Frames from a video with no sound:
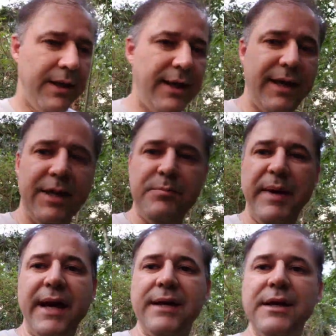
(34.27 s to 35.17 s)
And
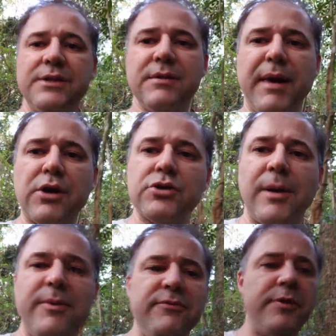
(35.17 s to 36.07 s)
Ben is a
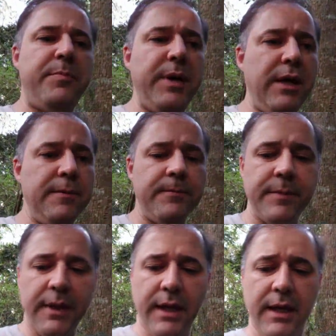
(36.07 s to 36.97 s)
Microsoft MVP,
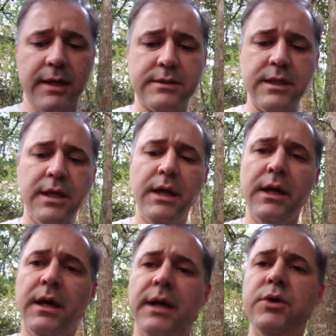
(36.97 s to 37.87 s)
and
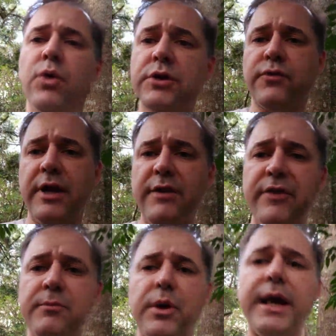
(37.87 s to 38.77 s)
he works for
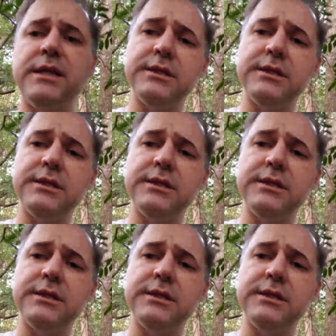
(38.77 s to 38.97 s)
Eventbrite.